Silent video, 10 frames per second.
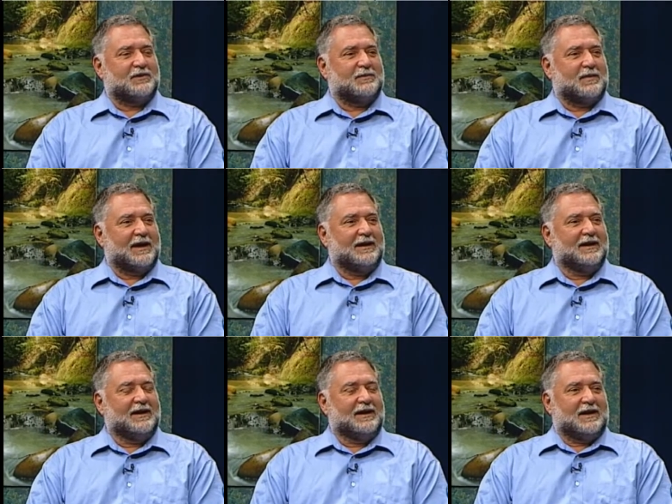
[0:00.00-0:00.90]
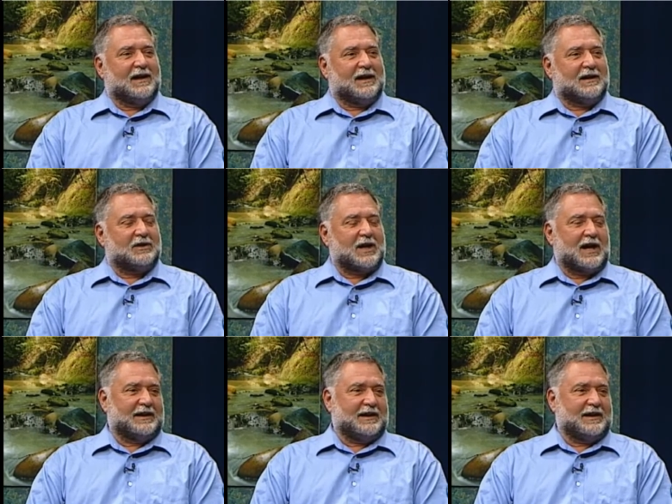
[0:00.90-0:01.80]
And my uh,
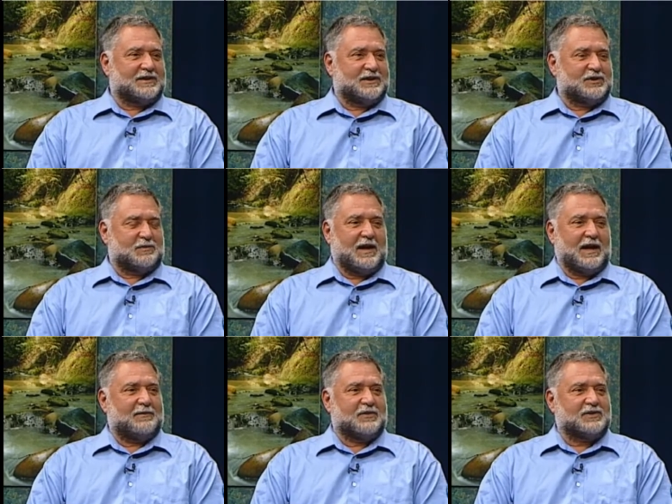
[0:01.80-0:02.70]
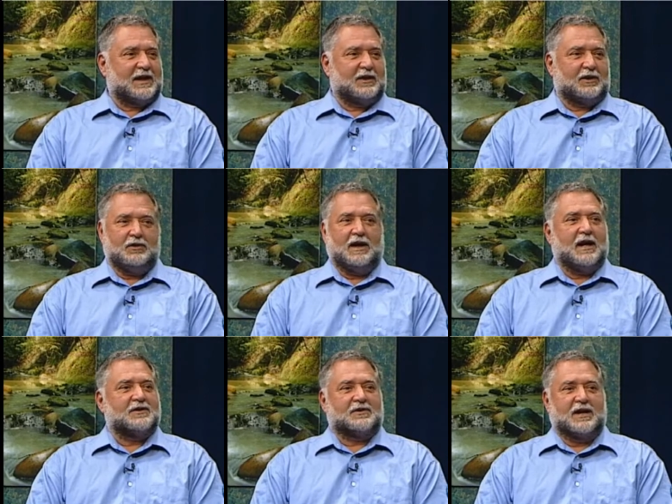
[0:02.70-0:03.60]
colleagues in Japan were saying, you
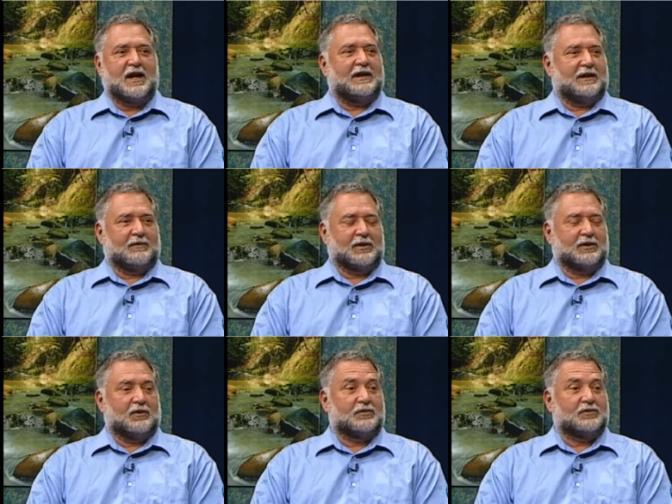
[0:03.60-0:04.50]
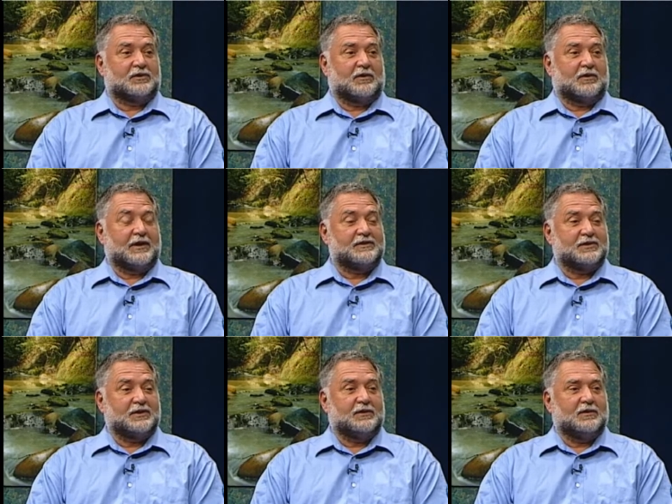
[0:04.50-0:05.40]
guys are not hearing the whole story.
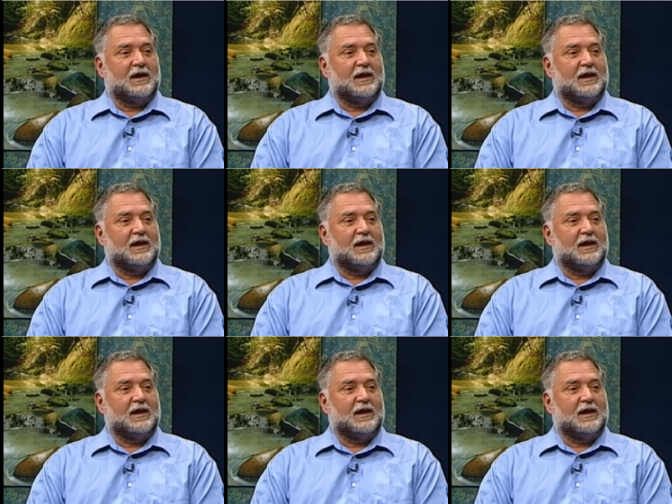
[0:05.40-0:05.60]
So,